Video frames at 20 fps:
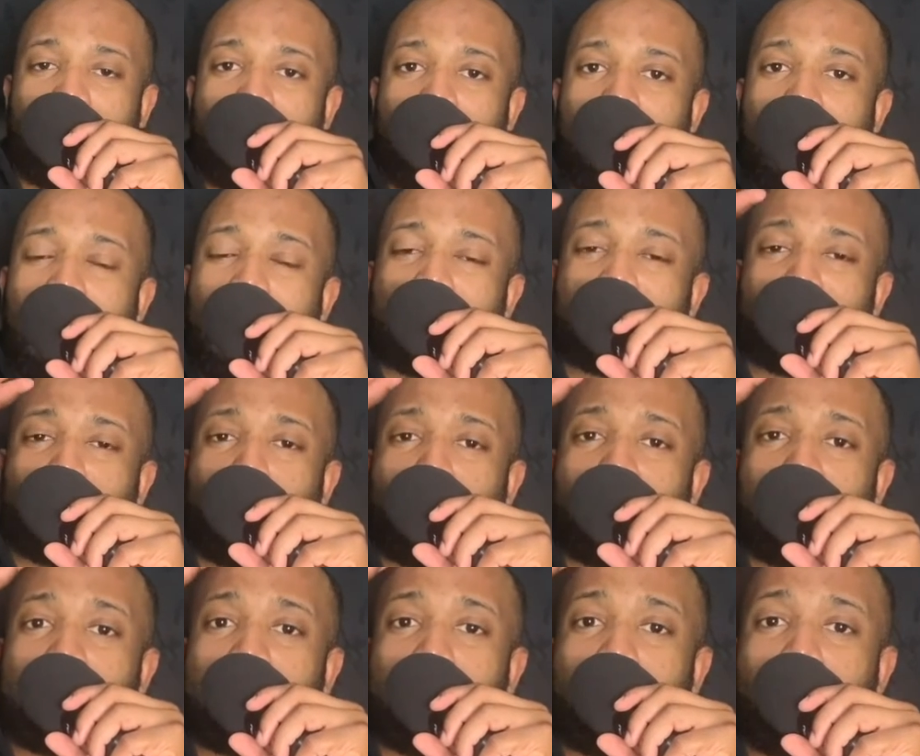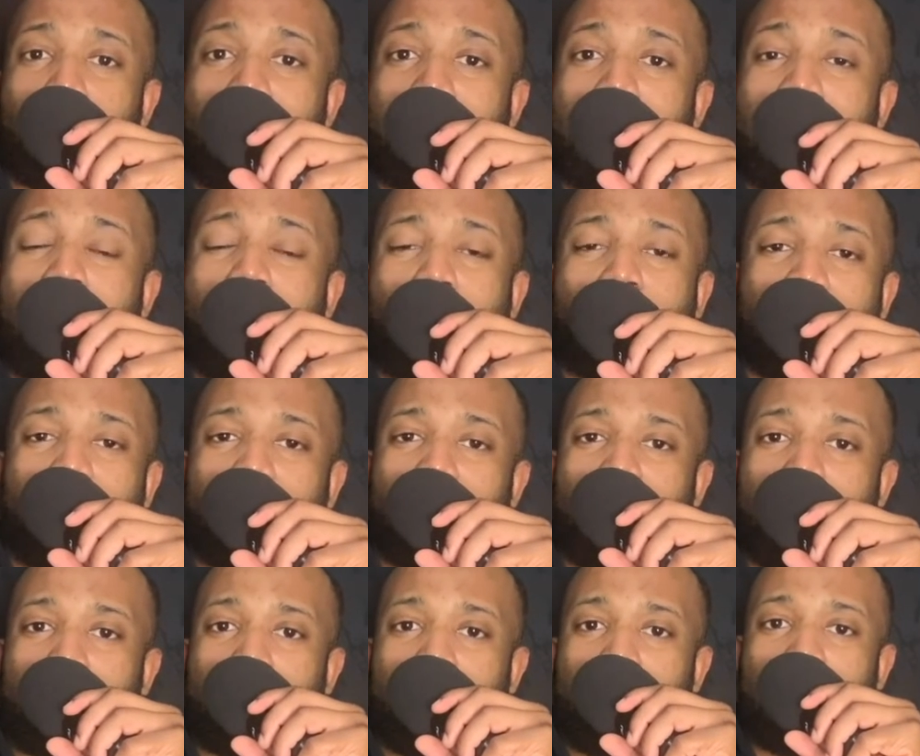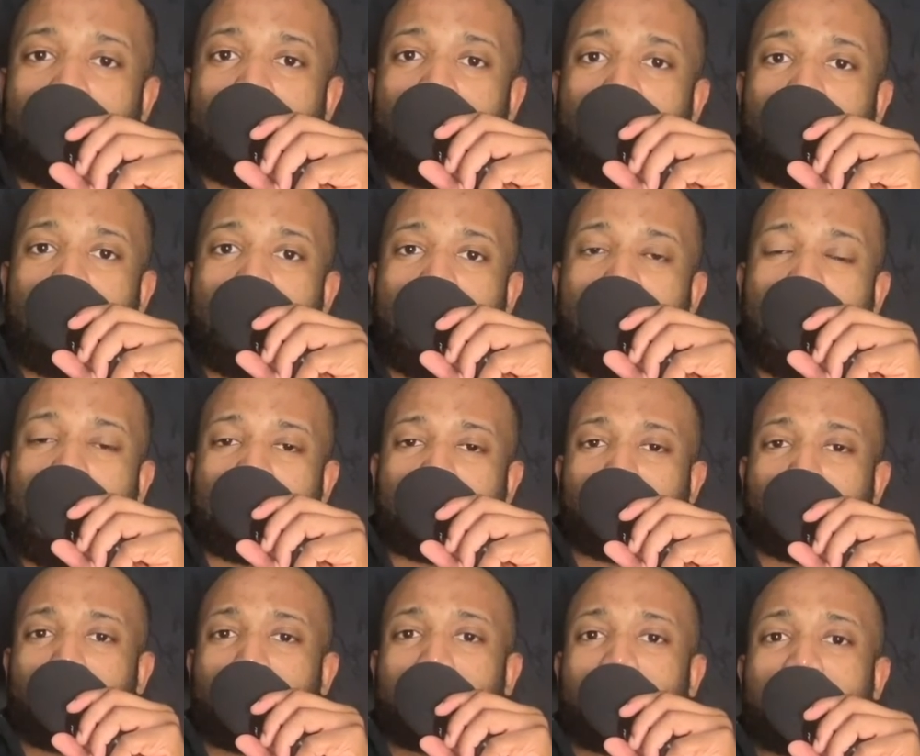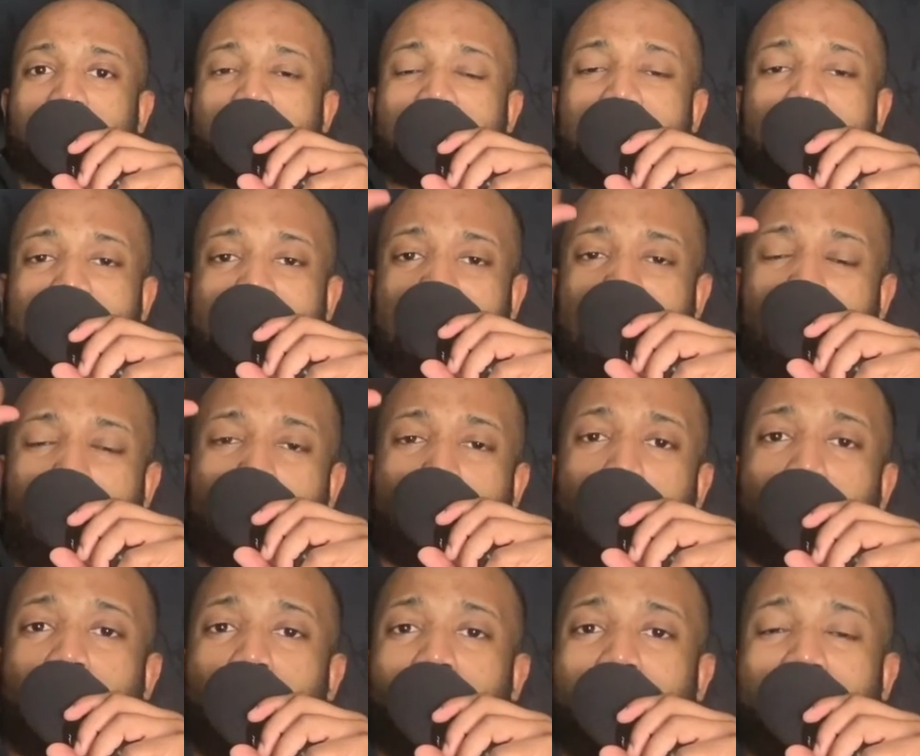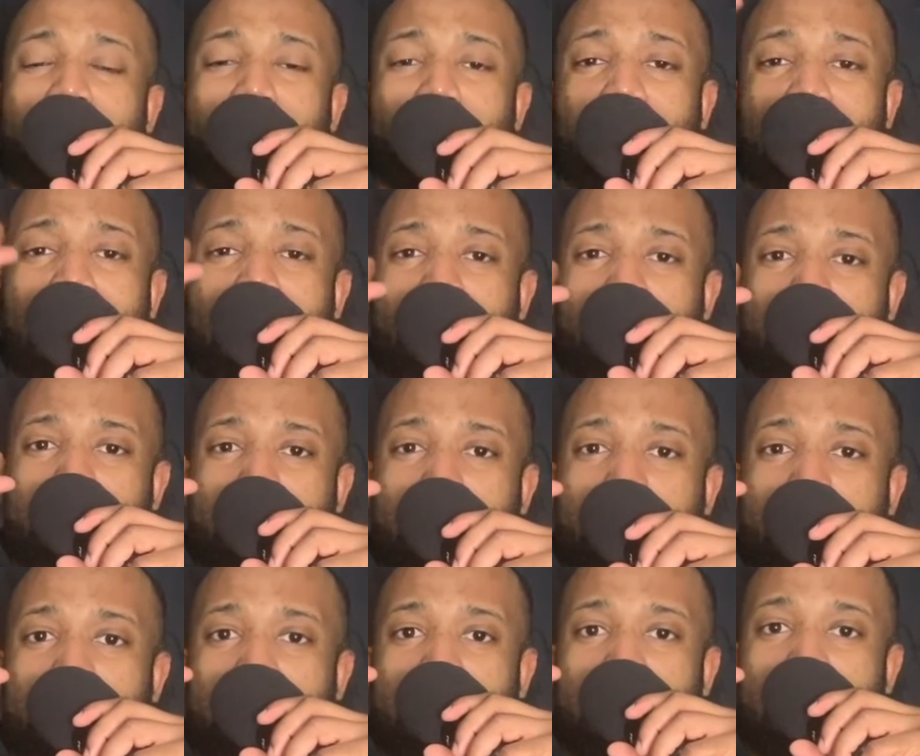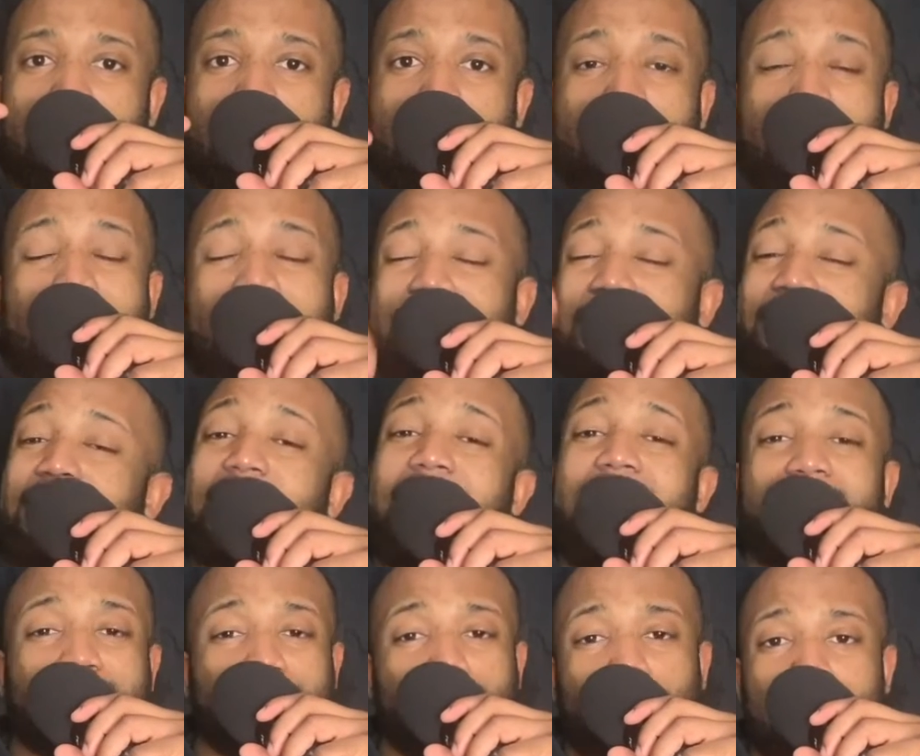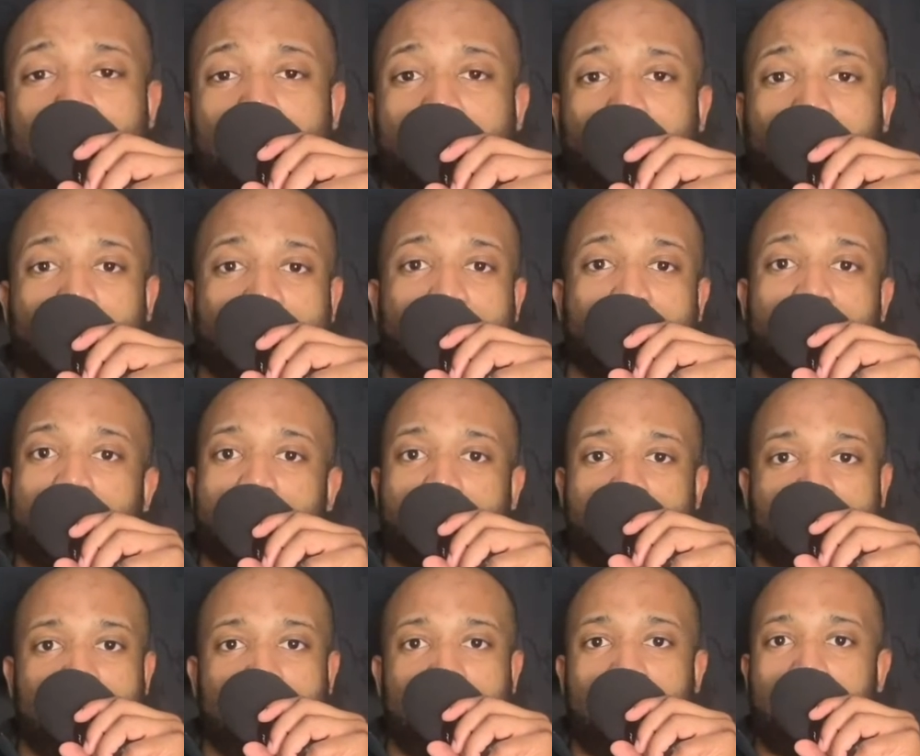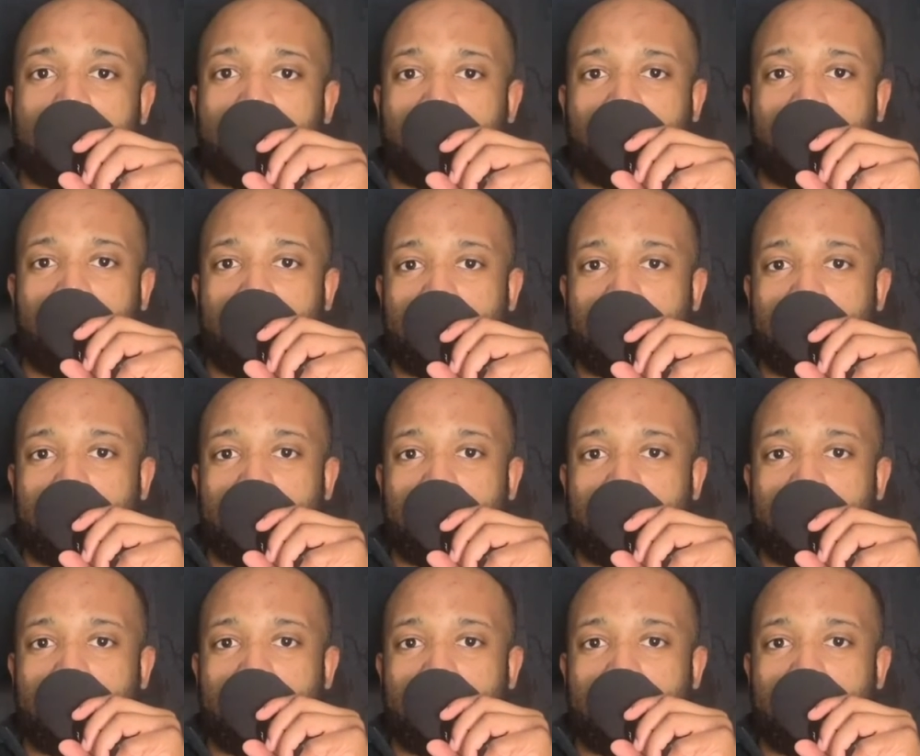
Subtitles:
I should only be the one helping them. I shouldn't be seeking help or looking for help. And that's where the toxicity comes from.